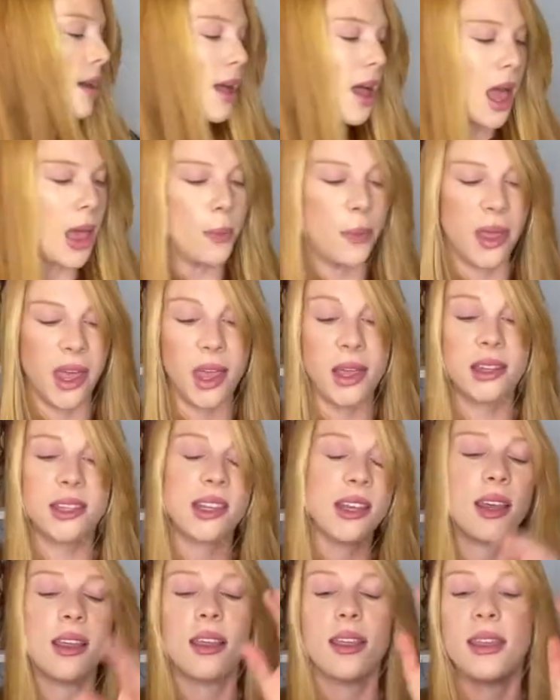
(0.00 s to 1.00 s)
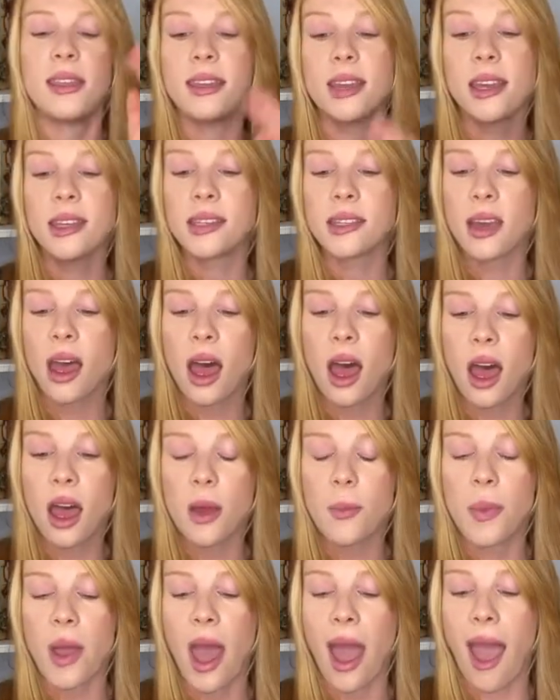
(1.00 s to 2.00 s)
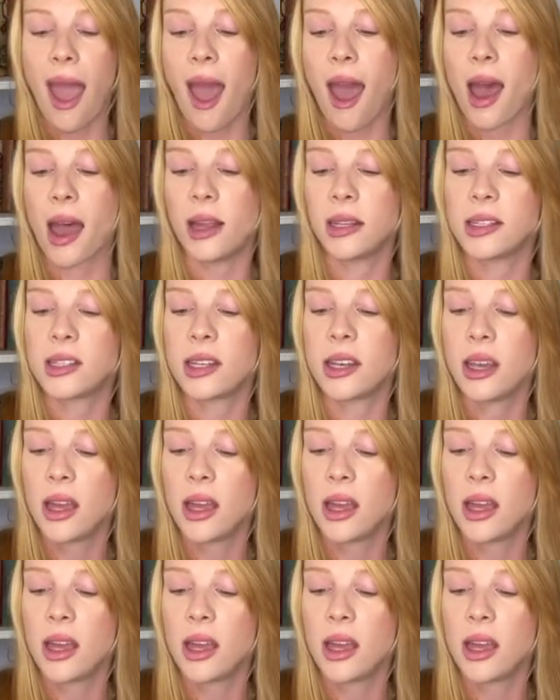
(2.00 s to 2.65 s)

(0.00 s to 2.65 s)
I picked this up at,